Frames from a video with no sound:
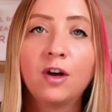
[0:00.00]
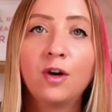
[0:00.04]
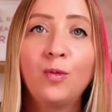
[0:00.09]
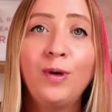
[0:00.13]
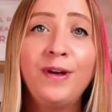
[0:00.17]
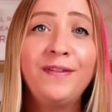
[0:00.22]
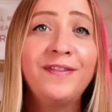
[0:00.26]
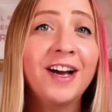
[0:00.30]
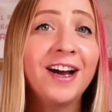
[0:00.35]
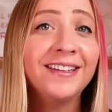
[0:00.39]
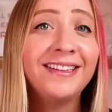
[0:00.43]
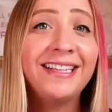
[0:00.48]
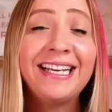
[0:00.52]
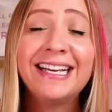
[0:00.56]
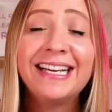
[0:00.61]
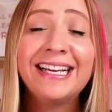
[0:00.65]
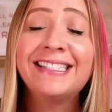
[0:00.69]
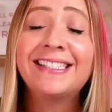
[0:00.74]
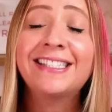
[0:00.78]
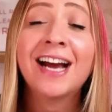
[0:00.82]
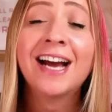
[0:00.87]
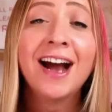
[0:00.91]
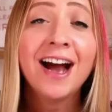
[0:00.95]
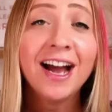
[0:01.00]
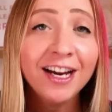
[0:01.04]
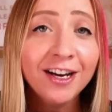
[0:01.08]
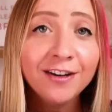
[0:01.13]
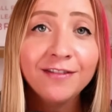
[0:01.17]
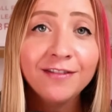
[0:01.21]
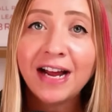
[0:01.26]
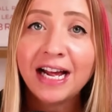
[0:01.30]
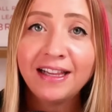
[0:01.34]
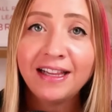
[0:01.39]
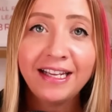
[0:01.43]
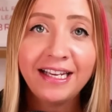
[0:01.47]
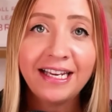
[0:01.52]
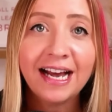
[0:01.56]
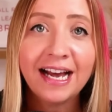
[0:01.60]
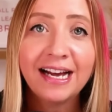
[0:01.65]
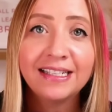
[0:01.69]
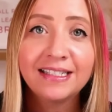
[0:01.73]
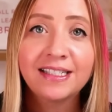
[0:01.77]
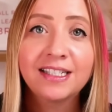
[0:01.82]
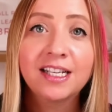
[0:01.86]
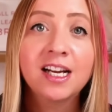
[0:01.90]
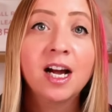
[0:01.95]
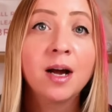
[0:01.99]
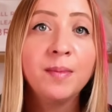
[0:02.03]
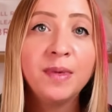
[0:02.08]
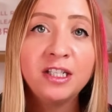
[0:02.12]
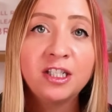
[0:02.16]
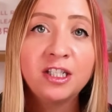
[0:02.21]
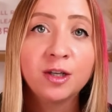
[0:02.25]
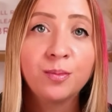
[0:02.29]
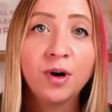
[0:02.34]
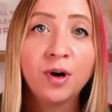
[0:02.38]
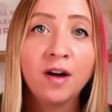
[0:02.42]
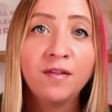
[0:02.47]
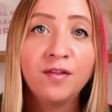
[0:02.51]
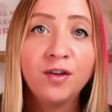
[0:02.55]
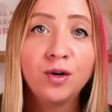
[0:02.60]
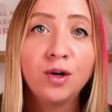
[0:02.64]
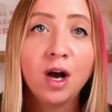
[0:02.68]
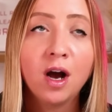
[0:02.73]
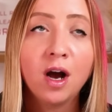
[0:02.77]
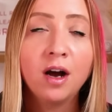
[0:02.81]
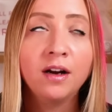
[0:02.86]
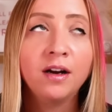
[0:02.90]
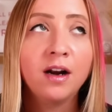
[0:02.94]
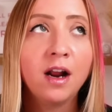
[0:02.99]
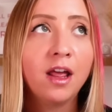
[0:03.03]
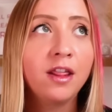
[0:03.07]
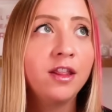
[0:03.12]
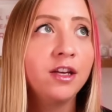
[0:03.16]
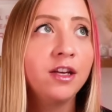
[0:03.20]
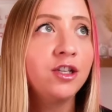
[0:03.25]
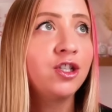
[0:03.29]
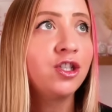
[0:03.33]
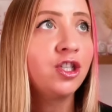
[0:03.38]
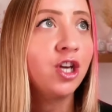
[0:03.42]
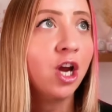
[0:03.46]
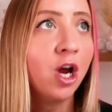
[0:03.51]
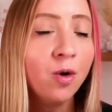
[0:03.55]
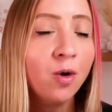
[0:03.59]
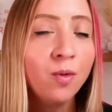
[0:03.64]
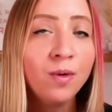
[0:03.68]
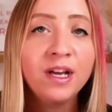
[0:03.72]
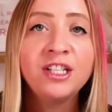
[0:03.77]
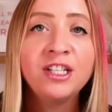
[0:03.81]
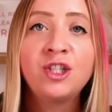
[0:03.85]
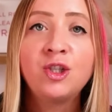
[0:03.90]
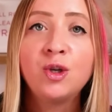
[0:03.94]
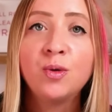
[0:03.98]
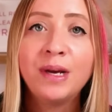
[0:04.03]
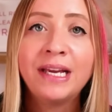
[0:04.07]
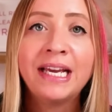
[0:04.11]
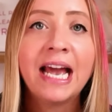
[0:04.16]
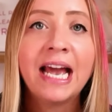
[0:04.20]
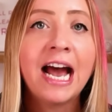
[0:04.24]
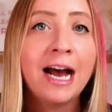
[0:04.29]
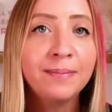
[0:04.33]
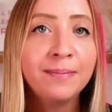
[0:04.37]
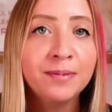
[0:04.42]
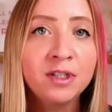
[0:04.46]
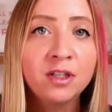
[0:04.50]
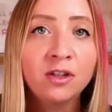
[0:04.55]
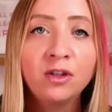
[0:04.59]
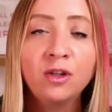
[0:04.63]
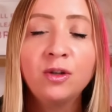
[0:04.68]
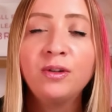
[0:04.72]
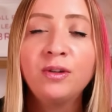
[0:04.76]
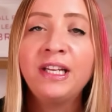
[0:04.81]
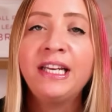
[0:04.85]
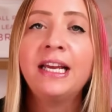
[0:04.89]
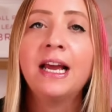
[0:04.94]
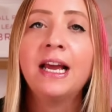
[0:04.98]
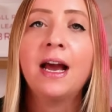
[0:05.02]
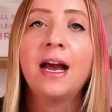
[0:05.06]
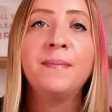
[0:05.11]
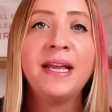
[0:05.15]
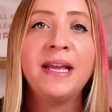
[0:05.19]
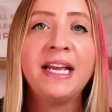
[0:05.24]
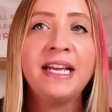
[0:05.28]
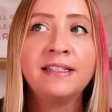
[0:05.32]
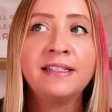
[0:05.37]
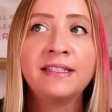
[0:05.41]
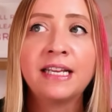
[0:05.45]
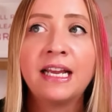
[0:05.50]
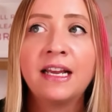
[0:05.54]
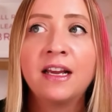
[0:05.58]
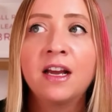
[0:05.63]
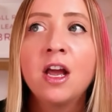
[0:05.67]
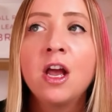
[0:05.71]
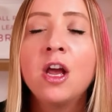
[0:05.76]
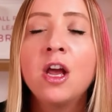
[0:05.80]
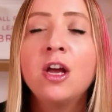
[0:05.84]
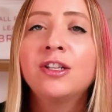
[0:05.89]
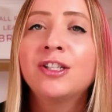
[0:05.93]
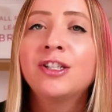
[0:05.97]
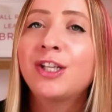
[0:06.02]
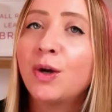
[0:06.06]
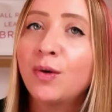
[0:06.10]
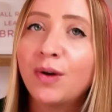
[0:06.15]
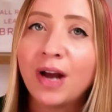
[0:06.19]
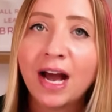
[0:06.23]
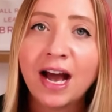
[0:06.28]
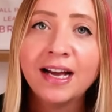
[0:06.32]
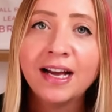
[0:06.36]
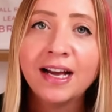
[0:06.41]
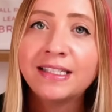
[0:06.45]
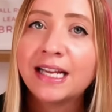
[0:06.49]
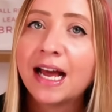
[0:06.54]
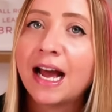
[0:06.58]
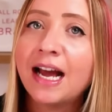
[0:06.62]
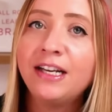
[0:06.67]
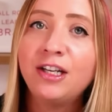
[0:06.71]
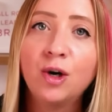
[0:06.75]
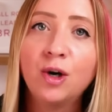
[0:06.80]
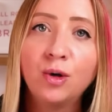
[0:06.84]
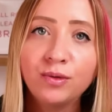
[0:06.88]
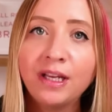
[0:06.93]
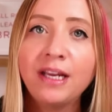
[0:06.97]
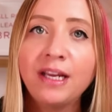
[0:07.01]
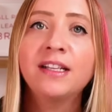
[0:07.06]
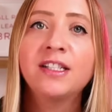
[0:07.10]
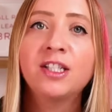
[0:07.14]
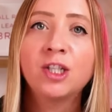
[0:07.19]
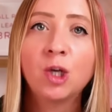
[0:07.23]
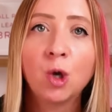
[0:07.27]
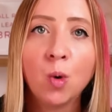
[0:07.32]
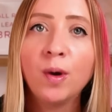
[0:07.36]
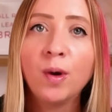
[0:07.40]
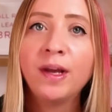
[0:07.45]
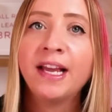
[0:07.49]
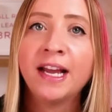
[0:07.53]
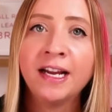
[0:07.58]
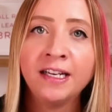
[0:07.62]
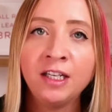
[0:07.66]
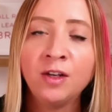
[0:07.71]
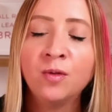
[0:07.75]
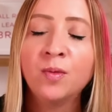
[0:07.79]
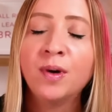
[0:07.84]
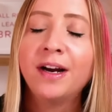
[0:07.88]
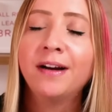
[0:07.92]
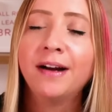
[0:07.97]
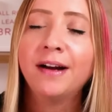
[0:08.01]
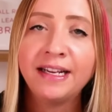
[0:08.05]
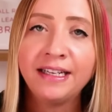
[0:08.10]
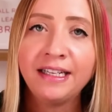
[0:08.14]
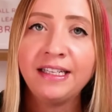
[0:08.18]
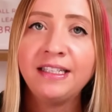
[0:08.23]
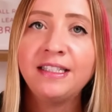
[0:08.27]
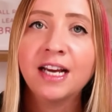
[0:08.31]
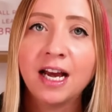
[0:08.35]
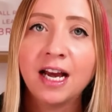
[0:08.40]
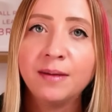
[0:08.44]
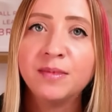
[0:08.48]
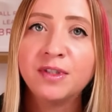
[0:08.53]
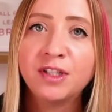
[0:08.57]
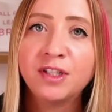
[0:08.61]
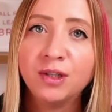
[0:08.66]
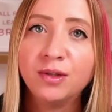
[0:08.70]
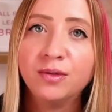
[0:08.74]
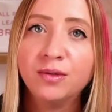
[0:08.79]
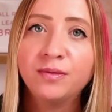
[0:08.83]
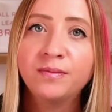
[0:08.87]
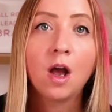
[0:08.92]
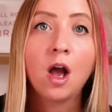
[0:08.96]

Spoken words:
We've got the entire Valley cast coming to BravoCon. The show is doing absolutely amazing. So guys, I don't think it's going anywhere anytime soon.